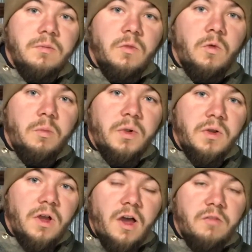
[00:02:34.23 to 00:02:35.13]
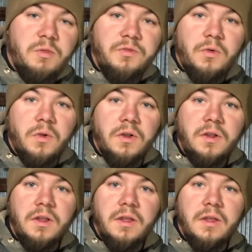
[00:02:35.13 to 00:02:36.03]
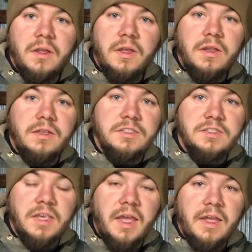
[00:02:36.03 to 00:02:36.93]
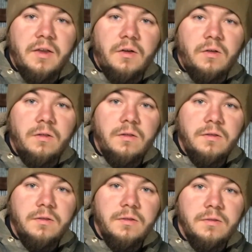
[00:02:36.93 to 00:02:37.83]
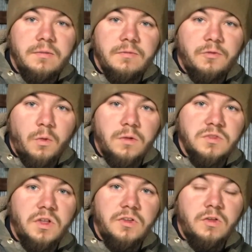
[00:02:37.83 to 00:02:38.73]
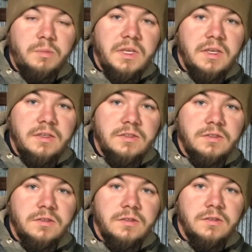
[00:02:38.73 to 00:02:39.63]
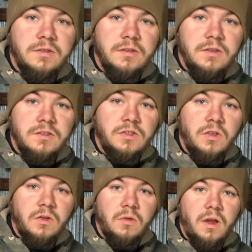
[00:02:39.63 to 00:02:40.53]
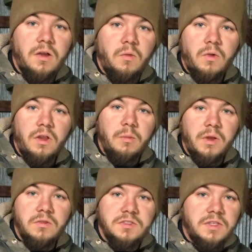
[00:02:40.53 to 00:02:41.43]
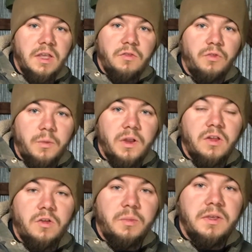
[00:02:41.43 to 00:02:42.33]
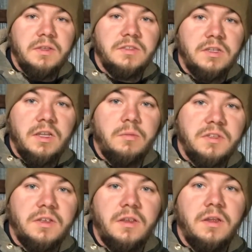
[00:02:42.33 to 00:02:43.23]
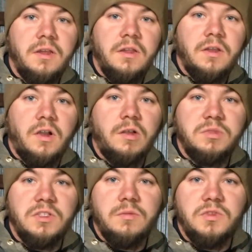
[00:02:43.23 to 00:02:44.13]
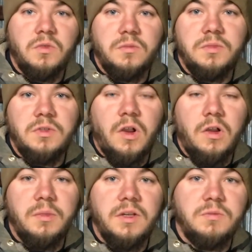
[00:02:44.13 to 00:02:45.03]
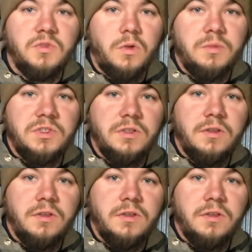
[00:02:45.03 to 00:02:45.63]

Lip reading: will burn off before any scale forms on your piece. So you don't got to worry about scale forming on your piece, inhibiting carbon absorption.